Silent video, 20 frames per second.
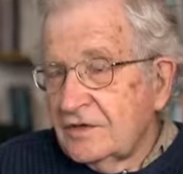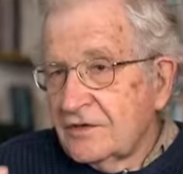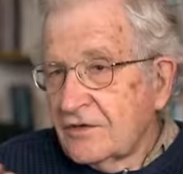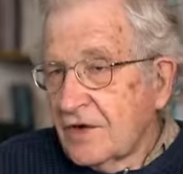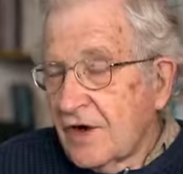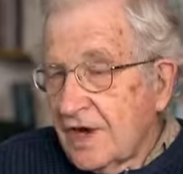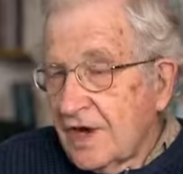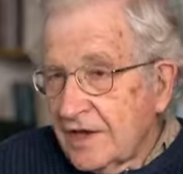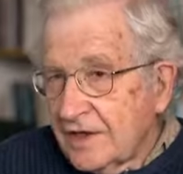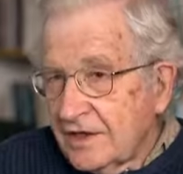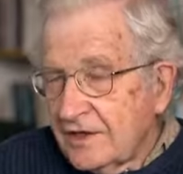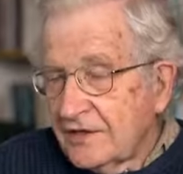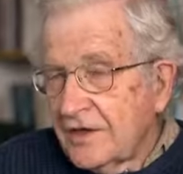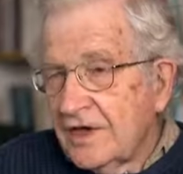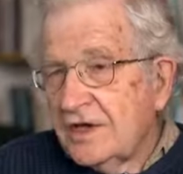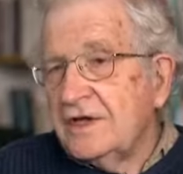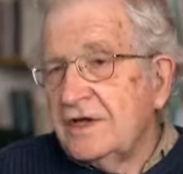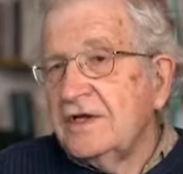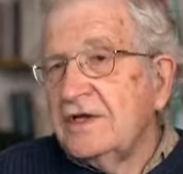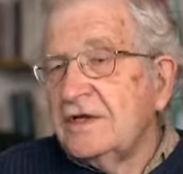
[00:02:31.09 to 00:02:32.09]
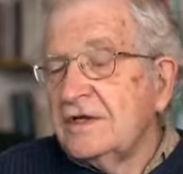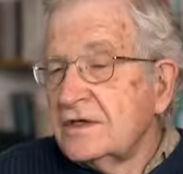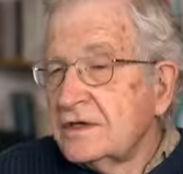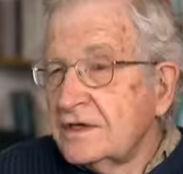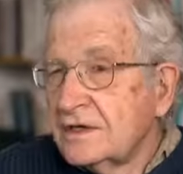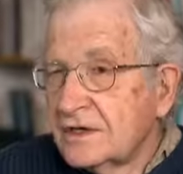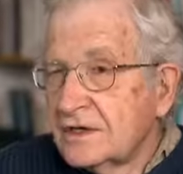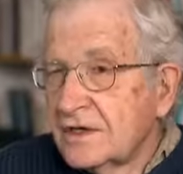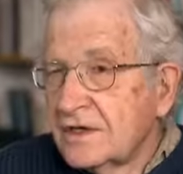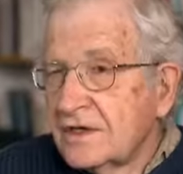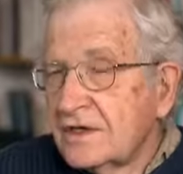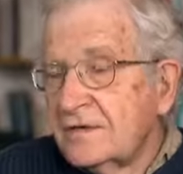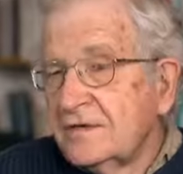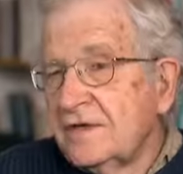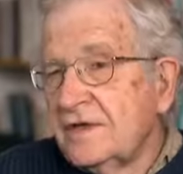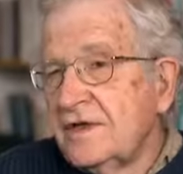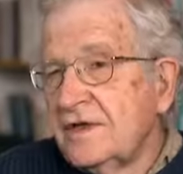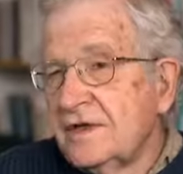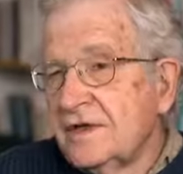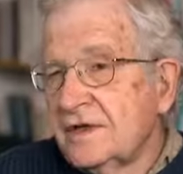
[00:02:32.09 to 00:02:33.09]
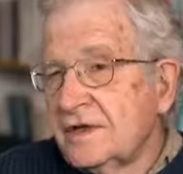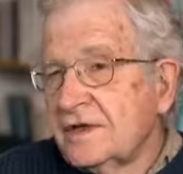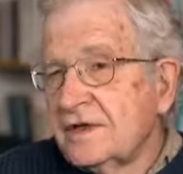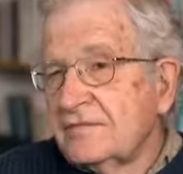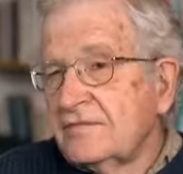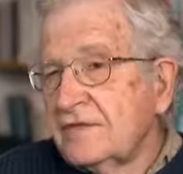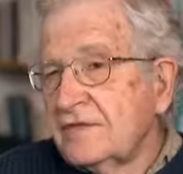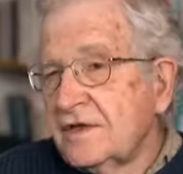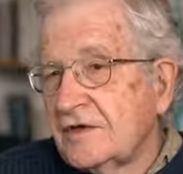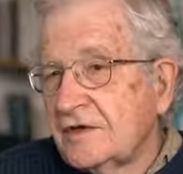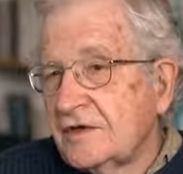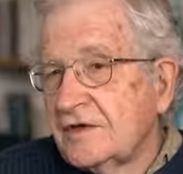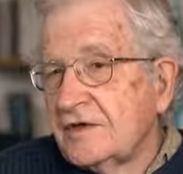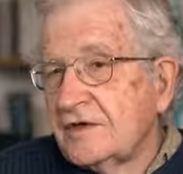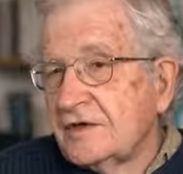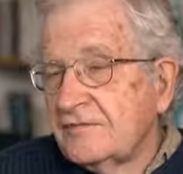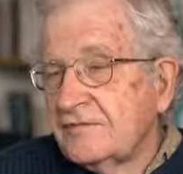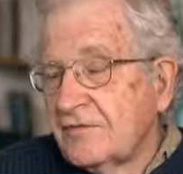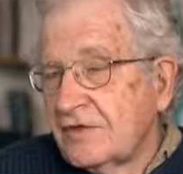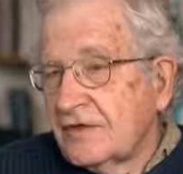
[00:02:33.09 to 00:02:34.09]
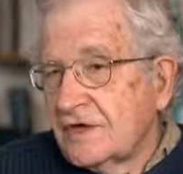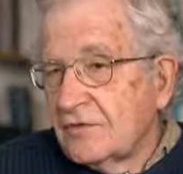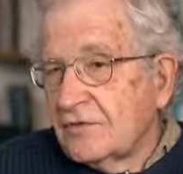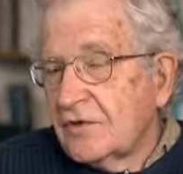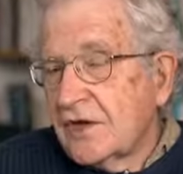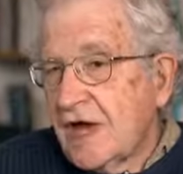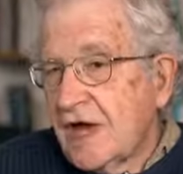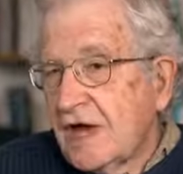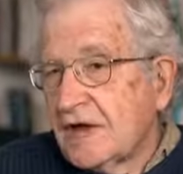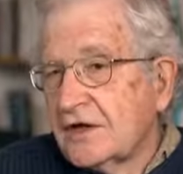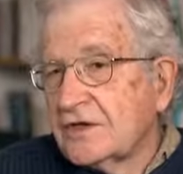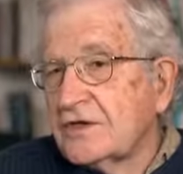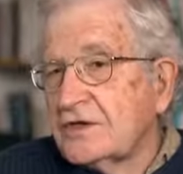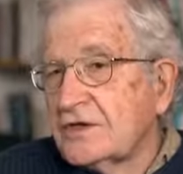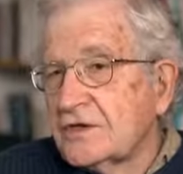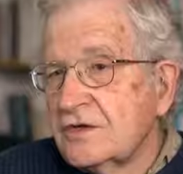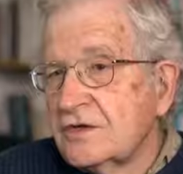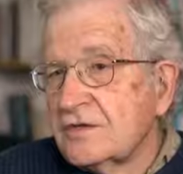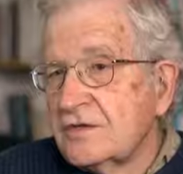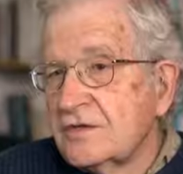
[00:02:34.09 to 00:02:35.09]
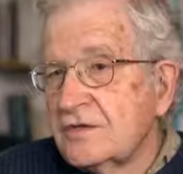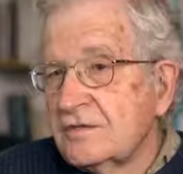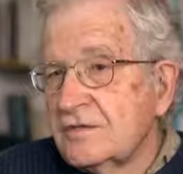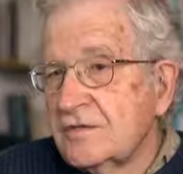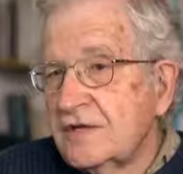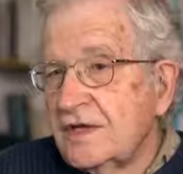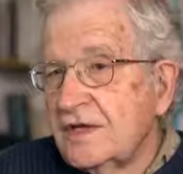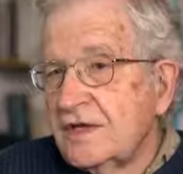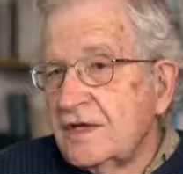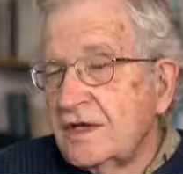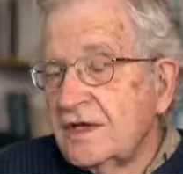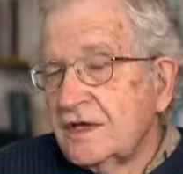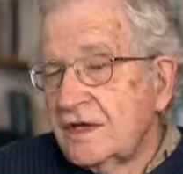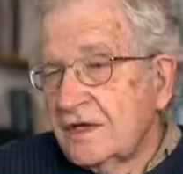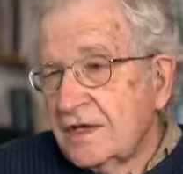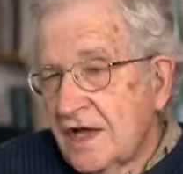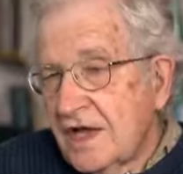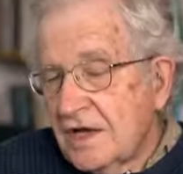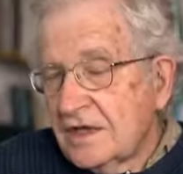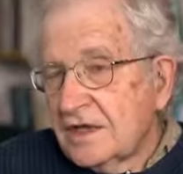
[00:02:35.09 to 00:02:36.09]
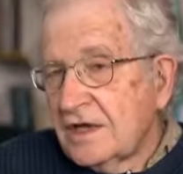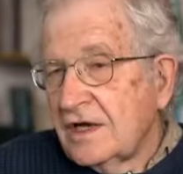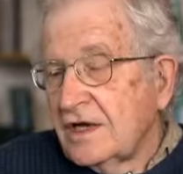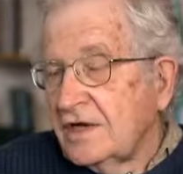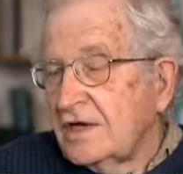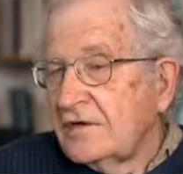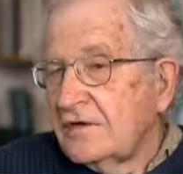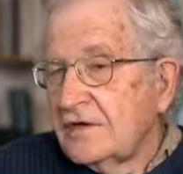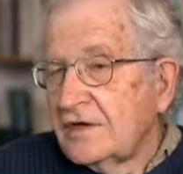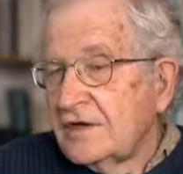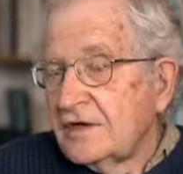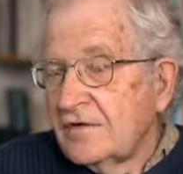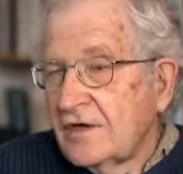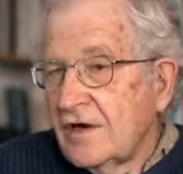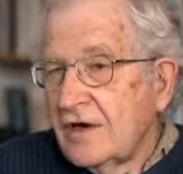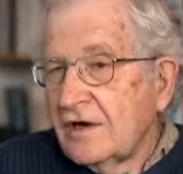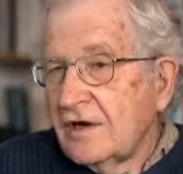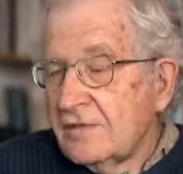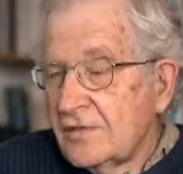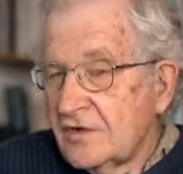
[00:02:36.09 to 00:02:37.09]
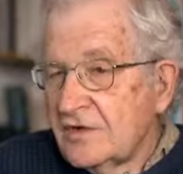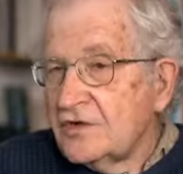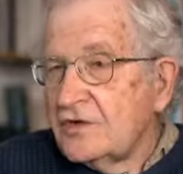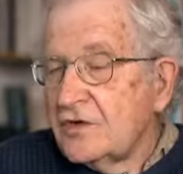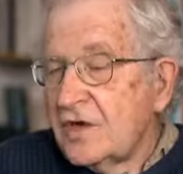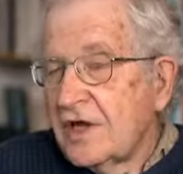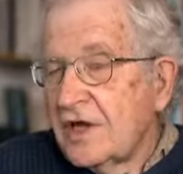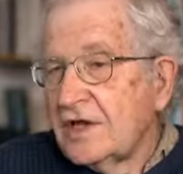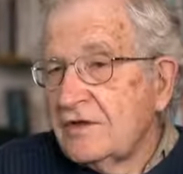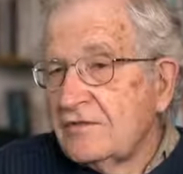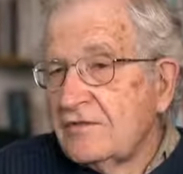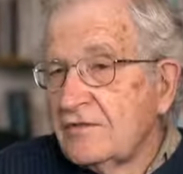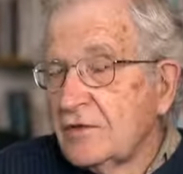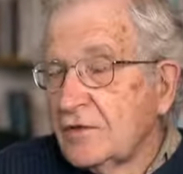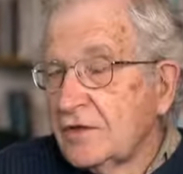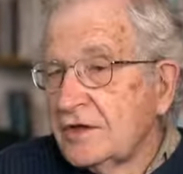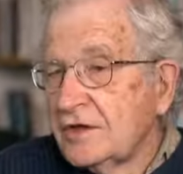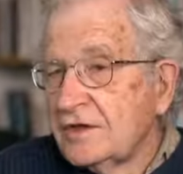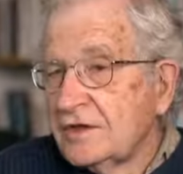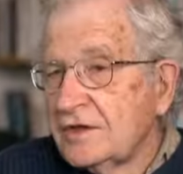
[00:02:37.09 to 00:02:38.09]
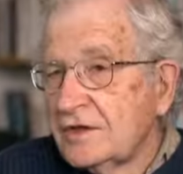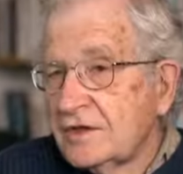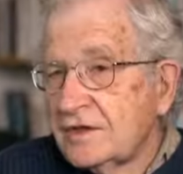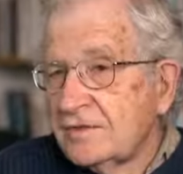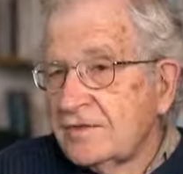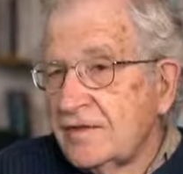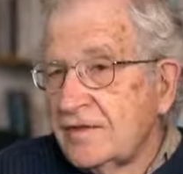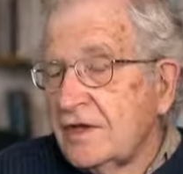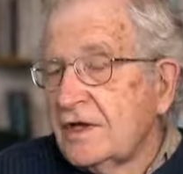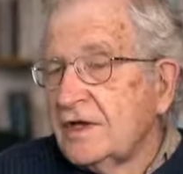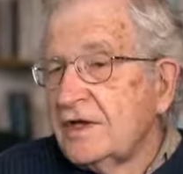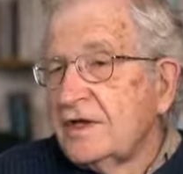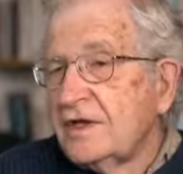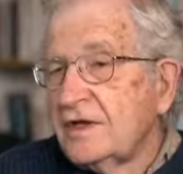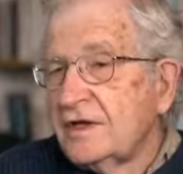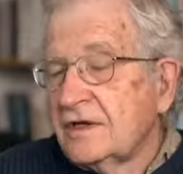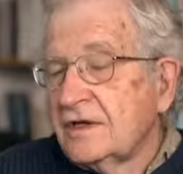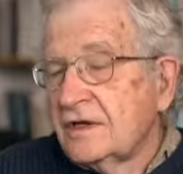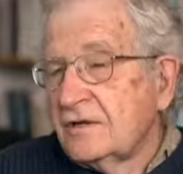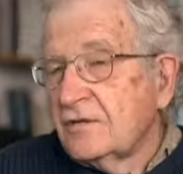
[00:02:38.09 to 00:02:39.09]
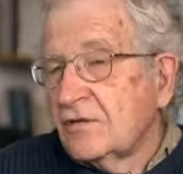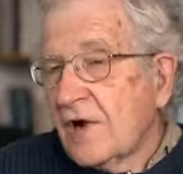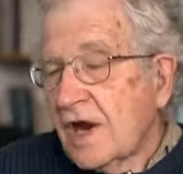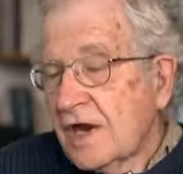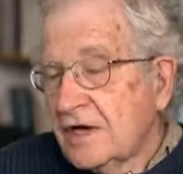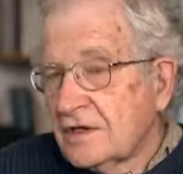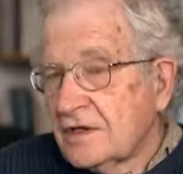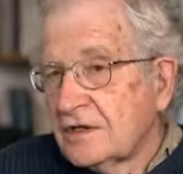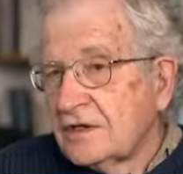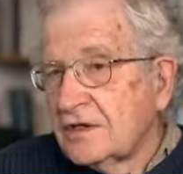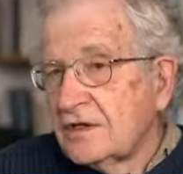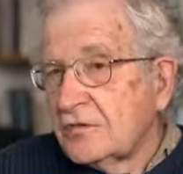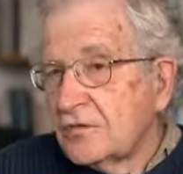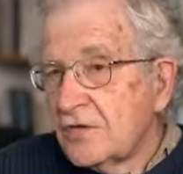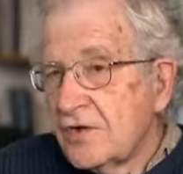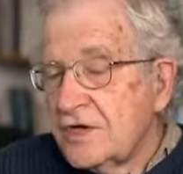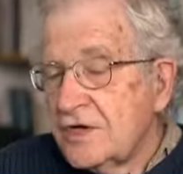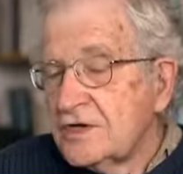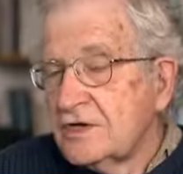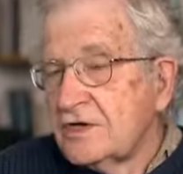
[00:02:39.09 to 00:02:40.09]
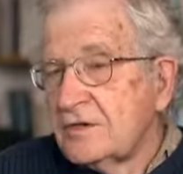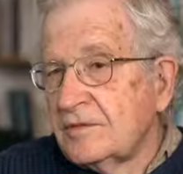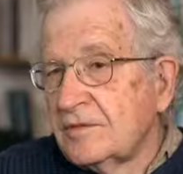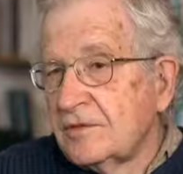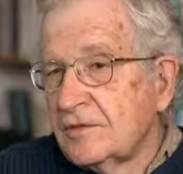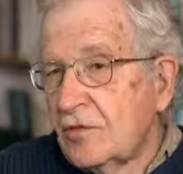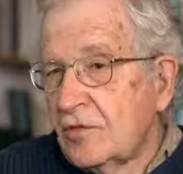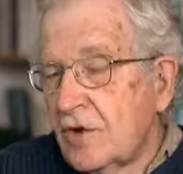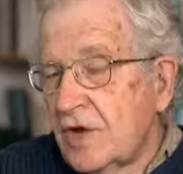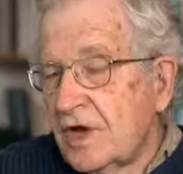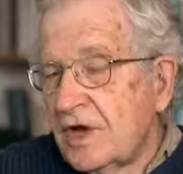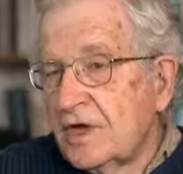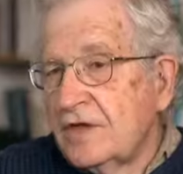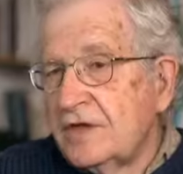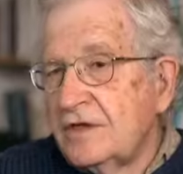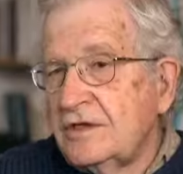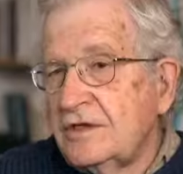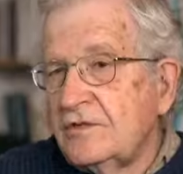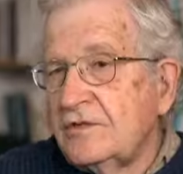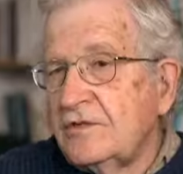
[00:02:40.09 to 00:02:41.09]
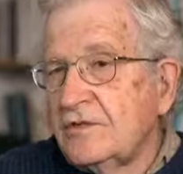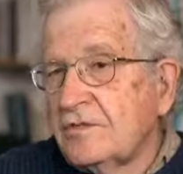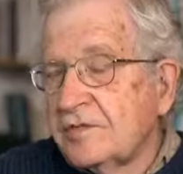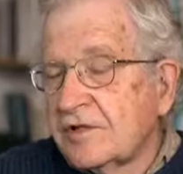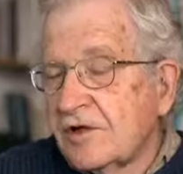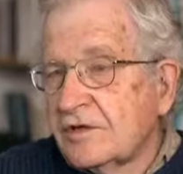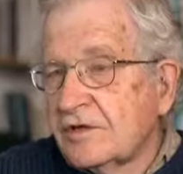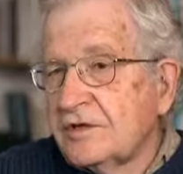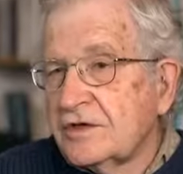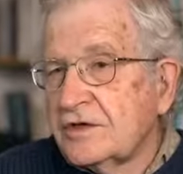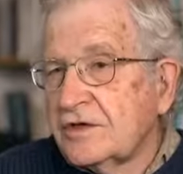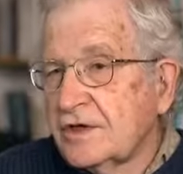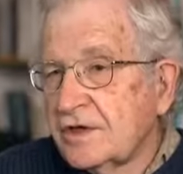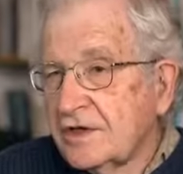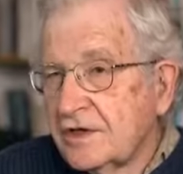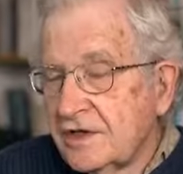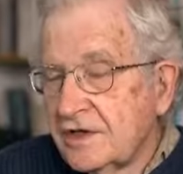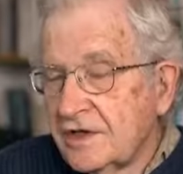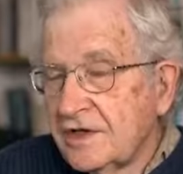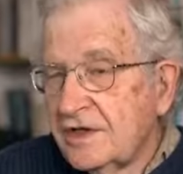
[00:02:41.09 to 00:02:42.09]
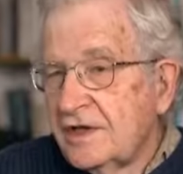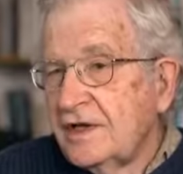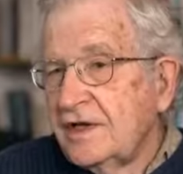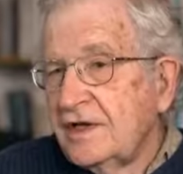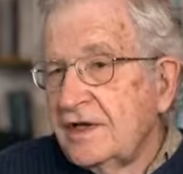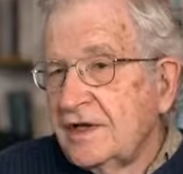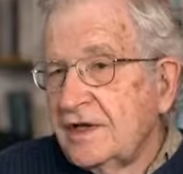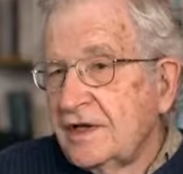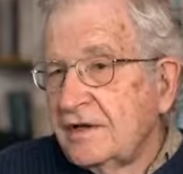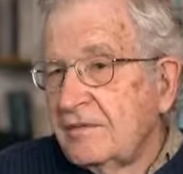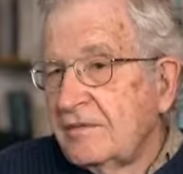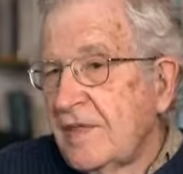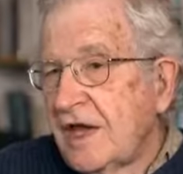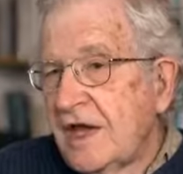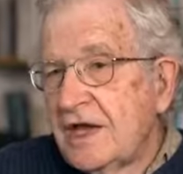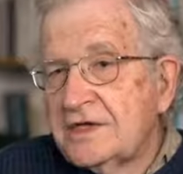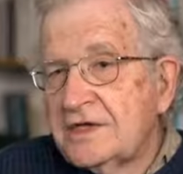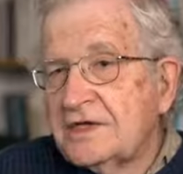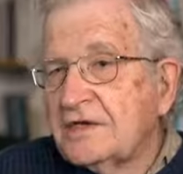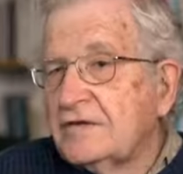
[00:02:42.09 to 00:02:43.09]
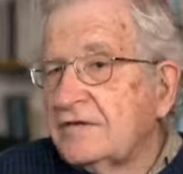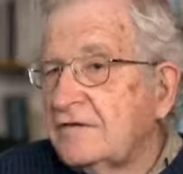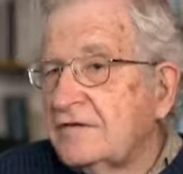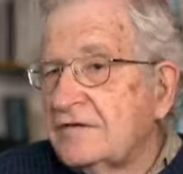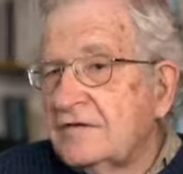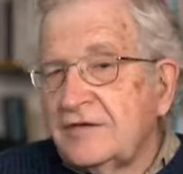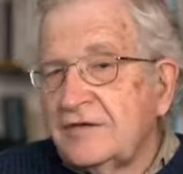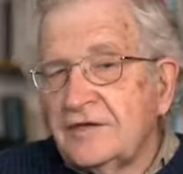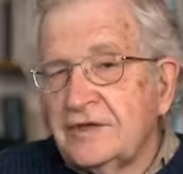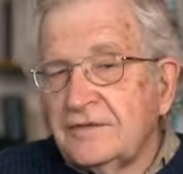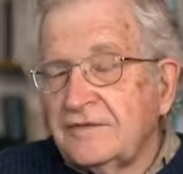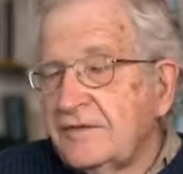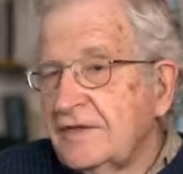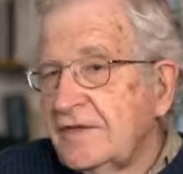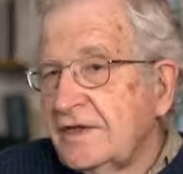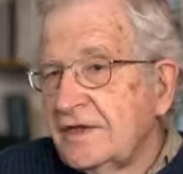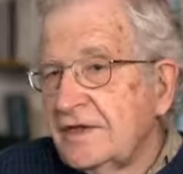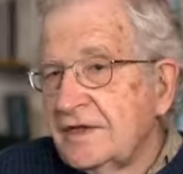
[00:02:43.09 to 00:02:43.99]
Try out your ideas. They get reactions to them. In that kind of an environment, you can forge a reasonable way to approach the massive